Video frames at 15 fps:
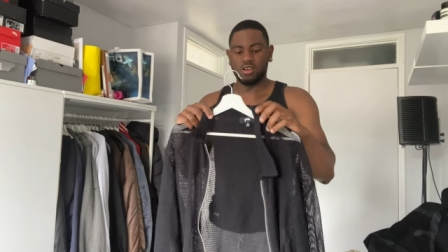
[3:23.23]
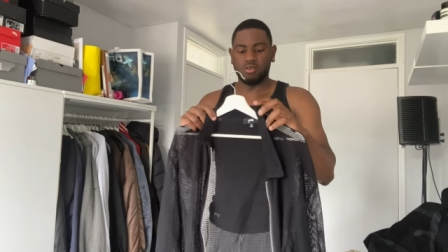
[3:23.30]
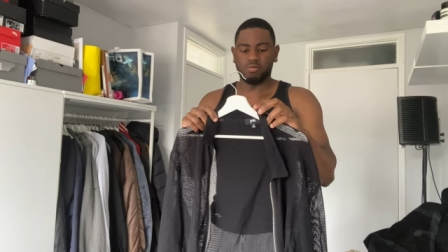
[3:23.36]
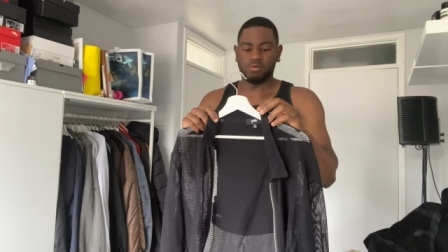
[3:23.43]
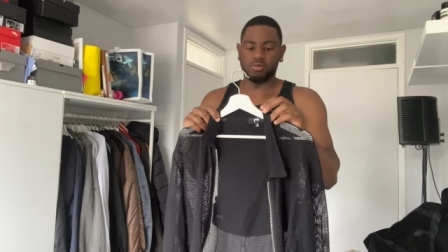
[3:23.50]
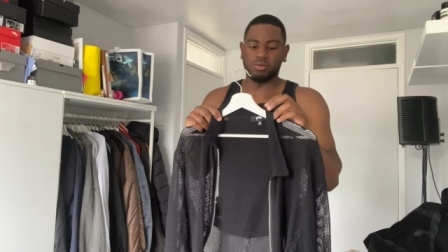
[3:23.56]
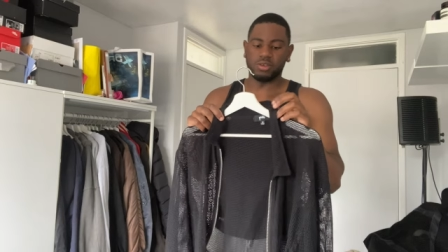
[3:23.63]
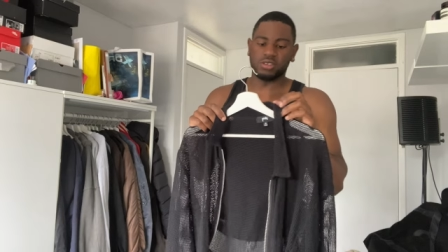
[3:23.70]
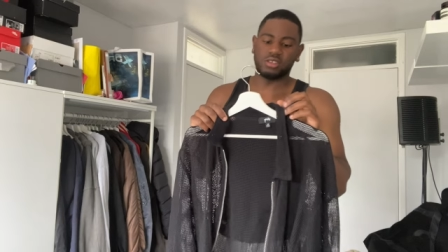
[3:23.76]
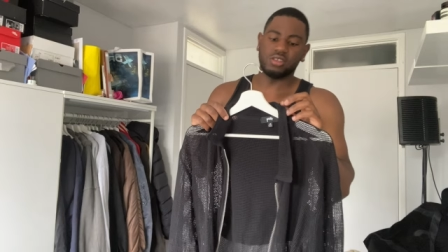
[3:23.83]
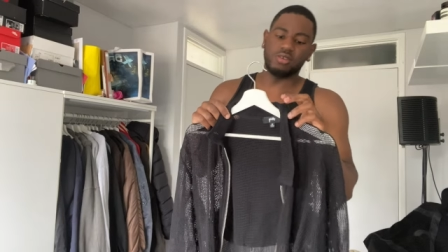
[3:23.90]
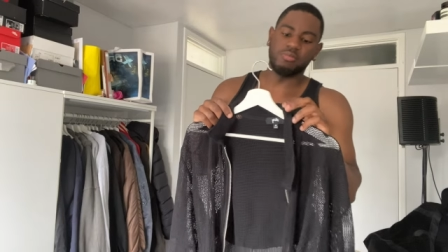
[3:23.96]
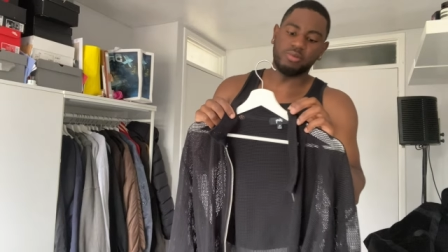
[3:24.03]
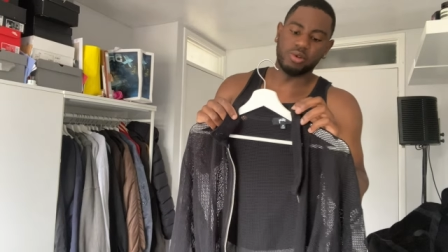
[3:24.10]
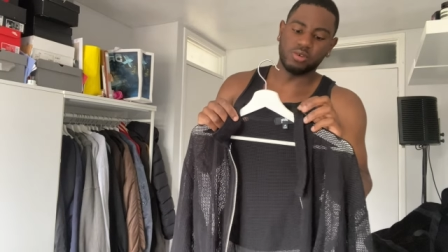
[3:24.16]
I'm a muscular
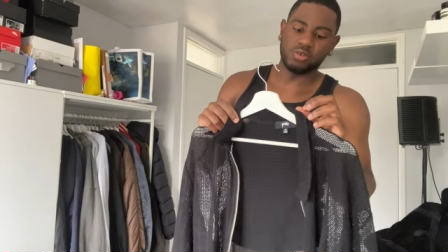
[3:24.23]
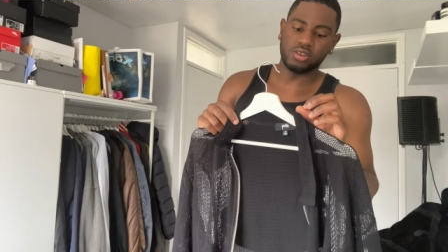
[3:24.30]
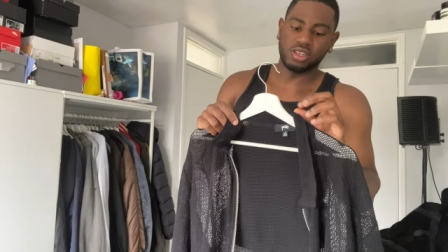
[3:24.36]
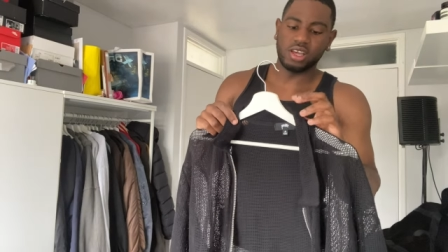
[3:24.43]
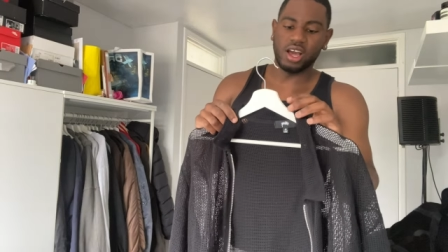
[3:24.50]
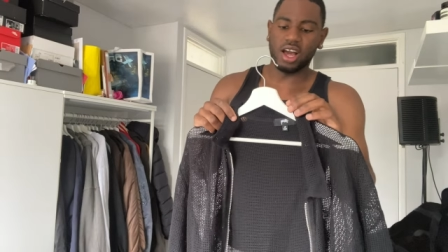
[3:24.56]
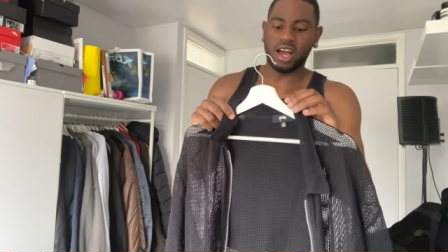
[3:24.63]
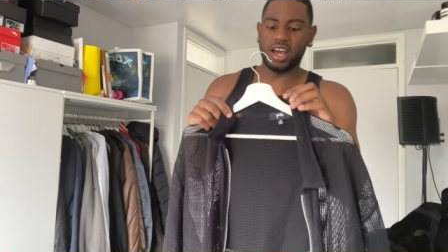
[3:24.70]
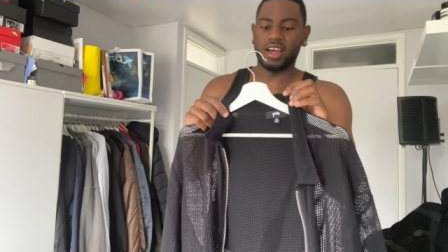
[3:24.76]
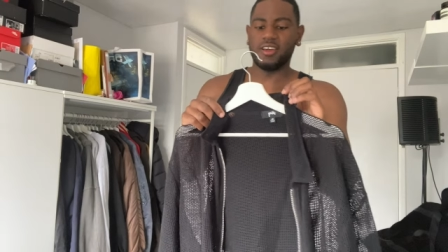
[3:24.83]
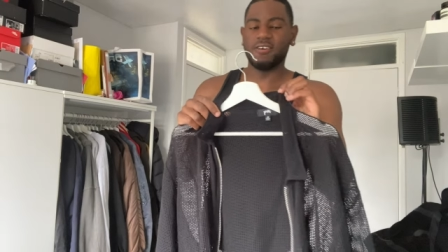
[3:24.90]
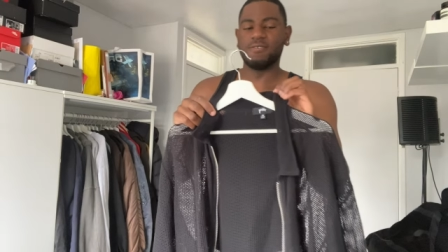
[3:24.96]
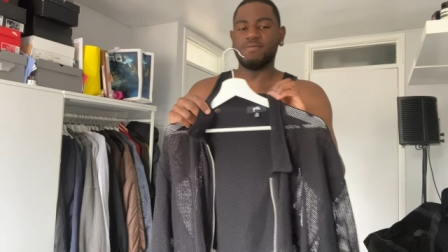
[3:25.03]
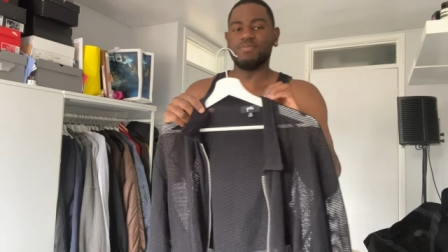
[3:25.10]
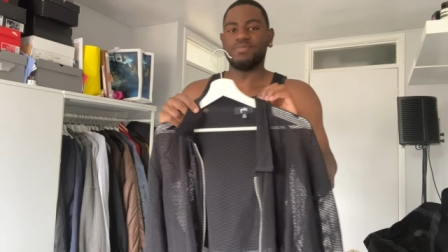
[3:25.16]
build guy
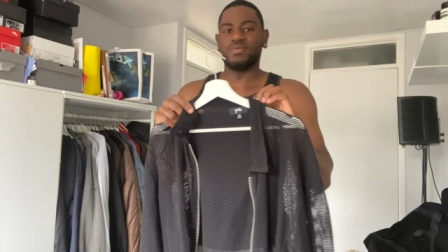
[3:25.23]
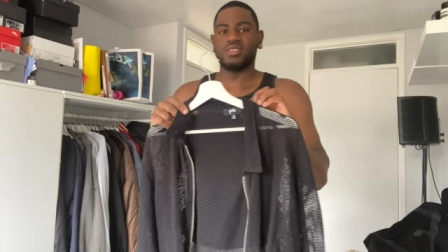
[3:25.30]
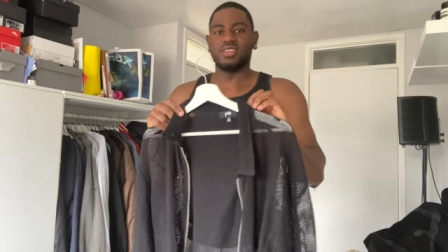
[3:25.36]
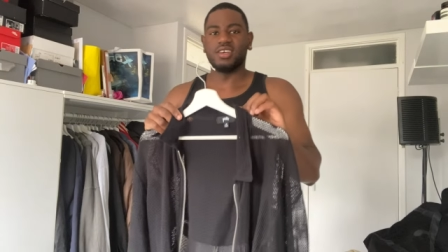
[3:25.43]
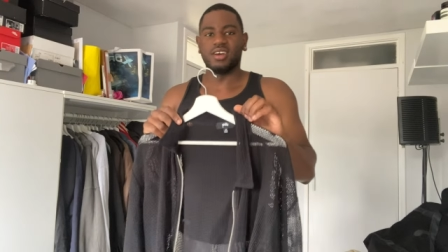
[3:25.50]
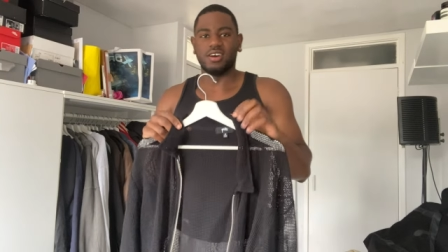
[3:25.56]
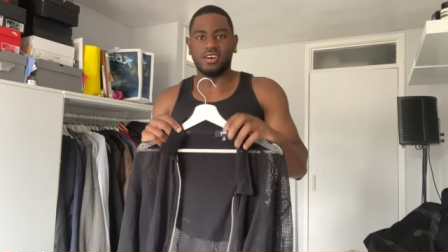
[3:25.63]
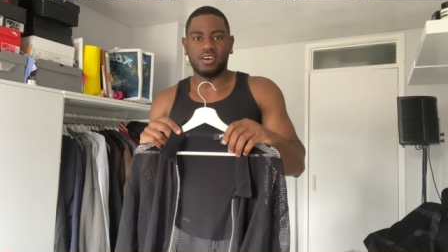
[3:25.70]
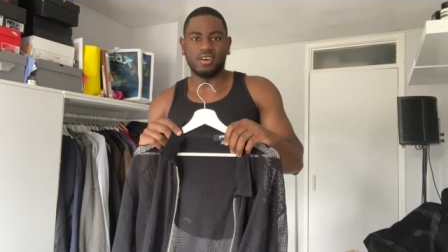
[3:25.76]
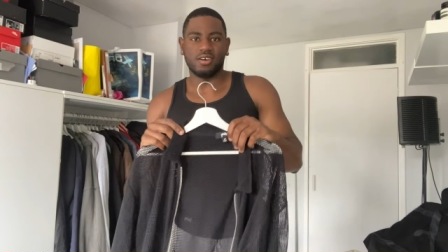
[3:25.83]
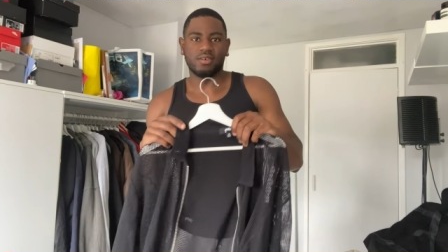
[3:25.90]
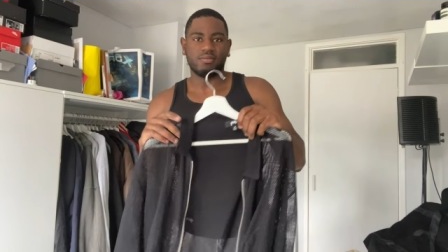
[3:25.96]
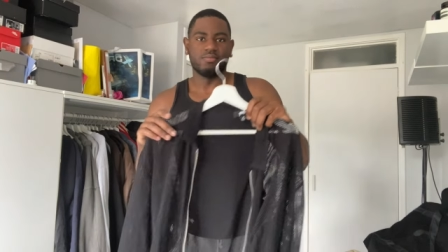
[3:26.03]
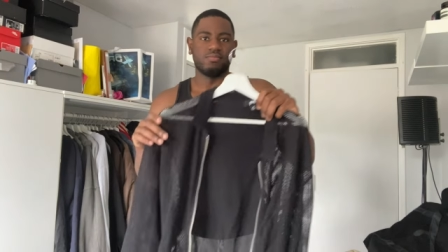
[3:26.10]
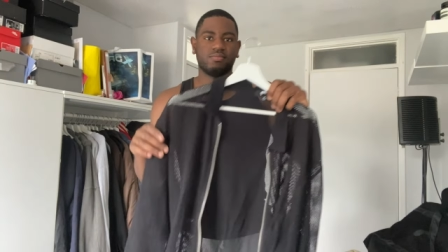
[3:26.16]

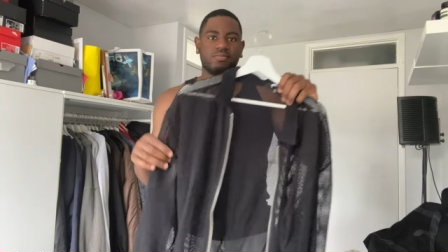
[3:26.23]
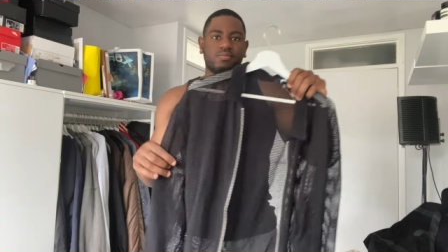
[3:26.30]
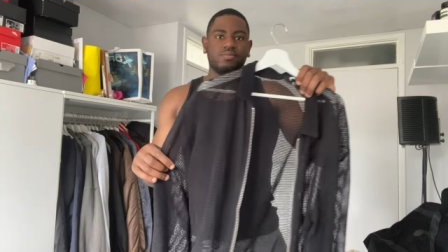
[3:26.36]
um